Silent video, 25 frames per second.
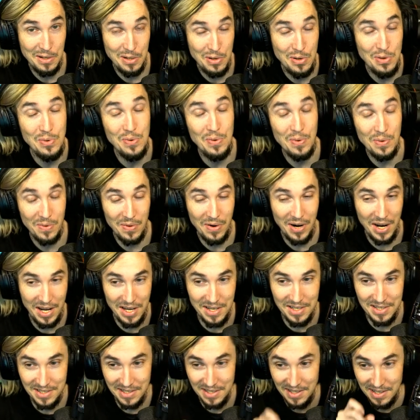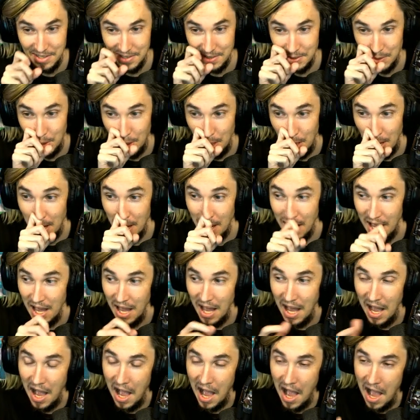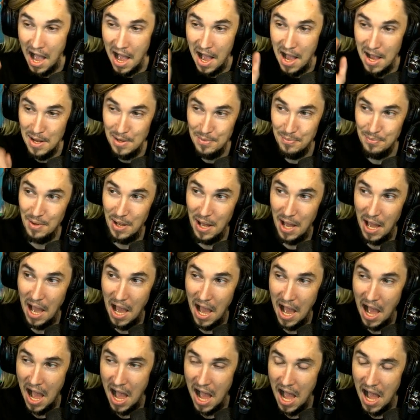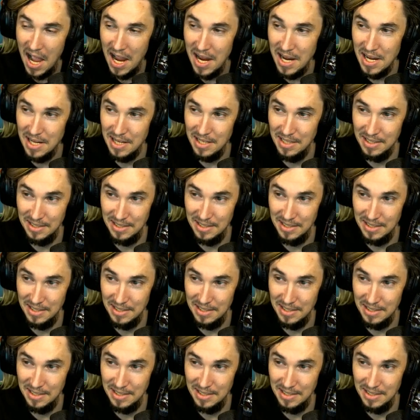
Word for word: New Horizons. Uh, I